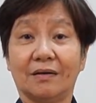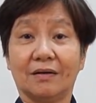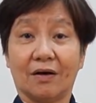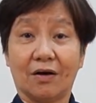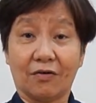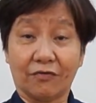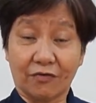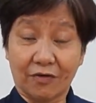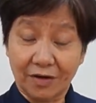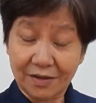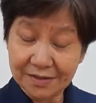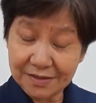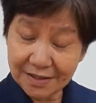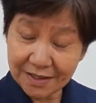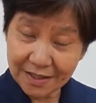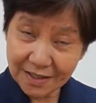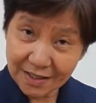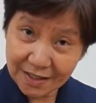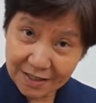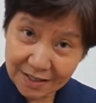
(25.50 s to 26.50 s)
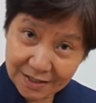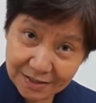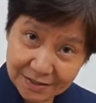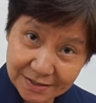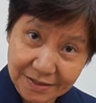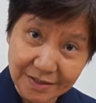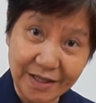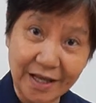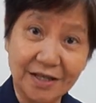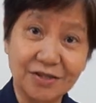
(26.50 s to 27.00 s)
Of course, D is
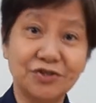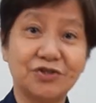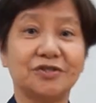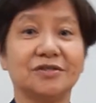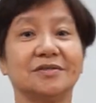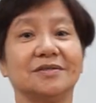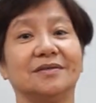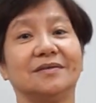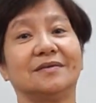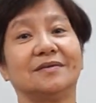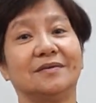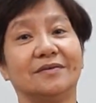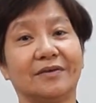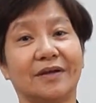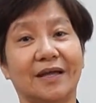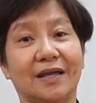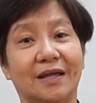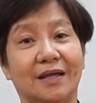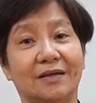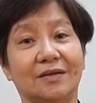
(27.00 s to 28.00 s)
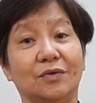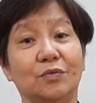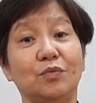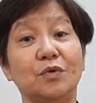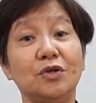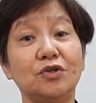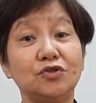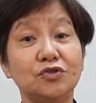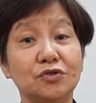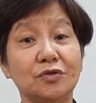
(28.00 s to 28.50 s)
danger. Okay,
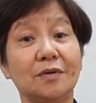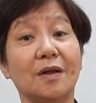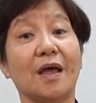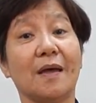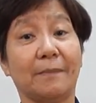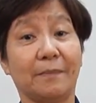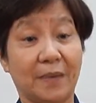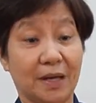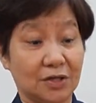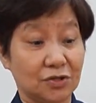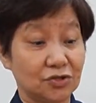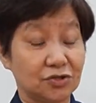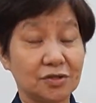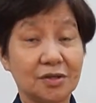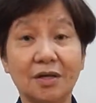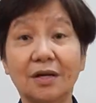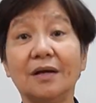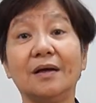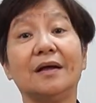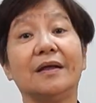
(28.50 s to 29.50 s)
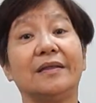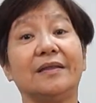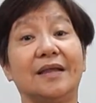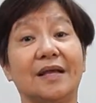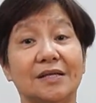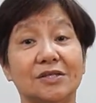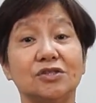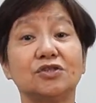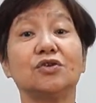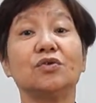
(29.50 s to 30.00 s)
we should make sure
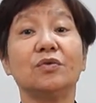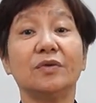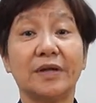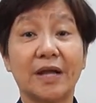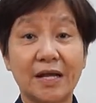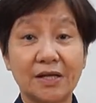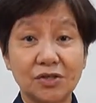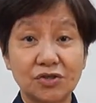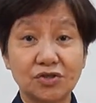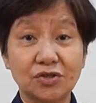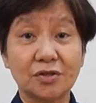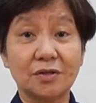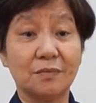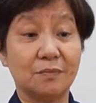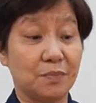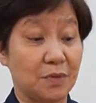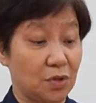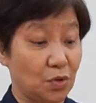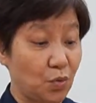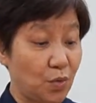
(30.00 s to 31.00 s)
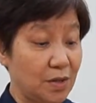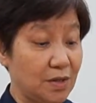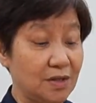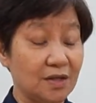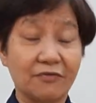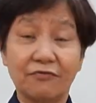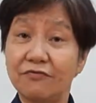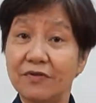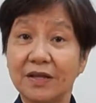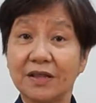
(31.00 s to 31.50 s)
there's no danger between
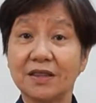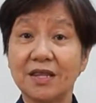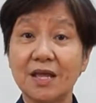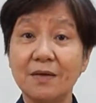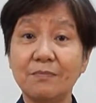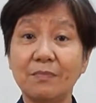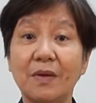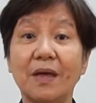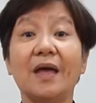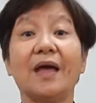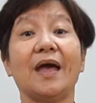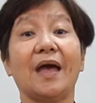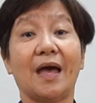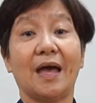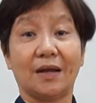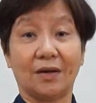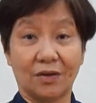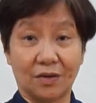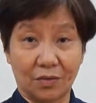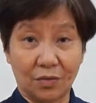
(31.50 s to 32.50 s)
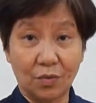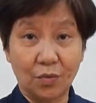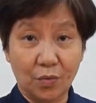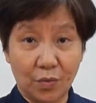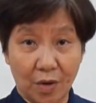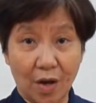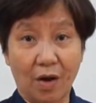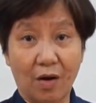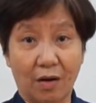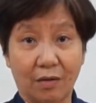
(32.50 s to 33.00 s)
the victim and
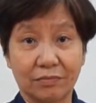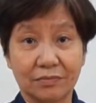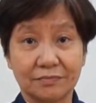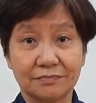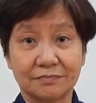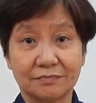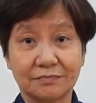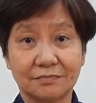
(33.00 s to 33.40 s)
we all.